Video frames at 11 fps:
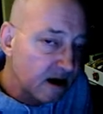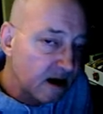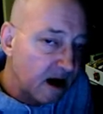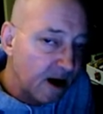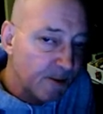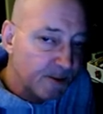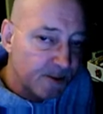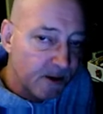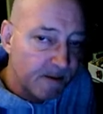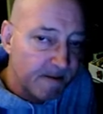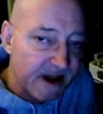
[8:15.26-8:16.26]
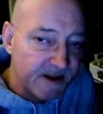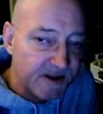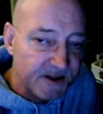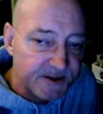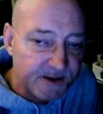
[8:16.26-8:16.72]
I was going to make
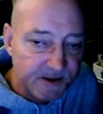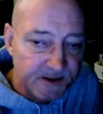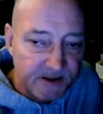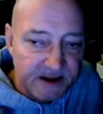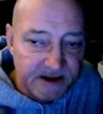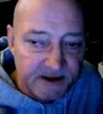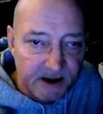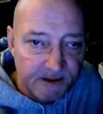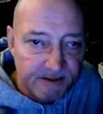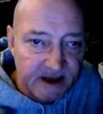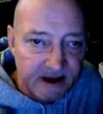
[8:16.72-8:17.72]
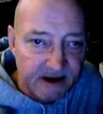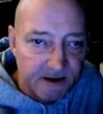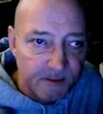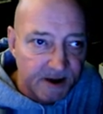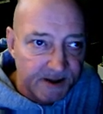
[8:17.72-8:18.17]
this so that these updated
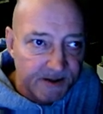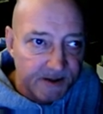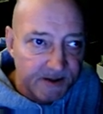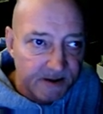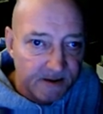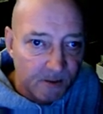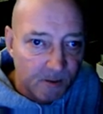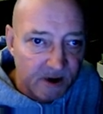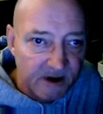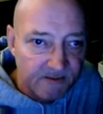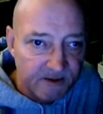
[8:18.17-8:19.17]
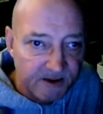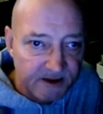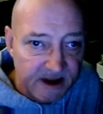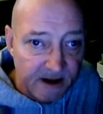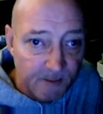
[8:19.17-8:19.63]
with whatever the
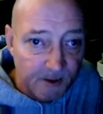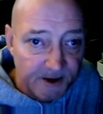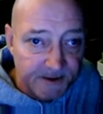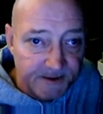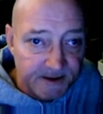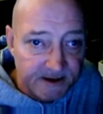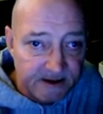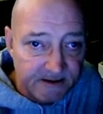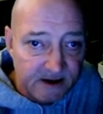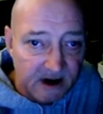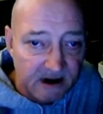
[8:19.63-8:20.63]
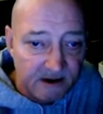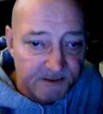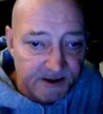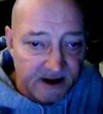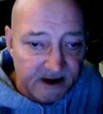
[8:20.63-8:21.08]
date was in these columns.
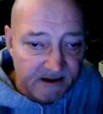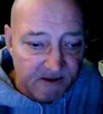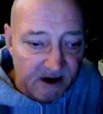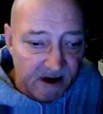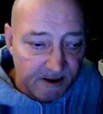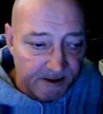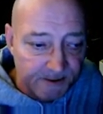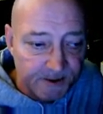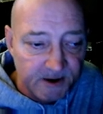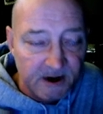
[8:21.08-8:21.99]
I never got around to it.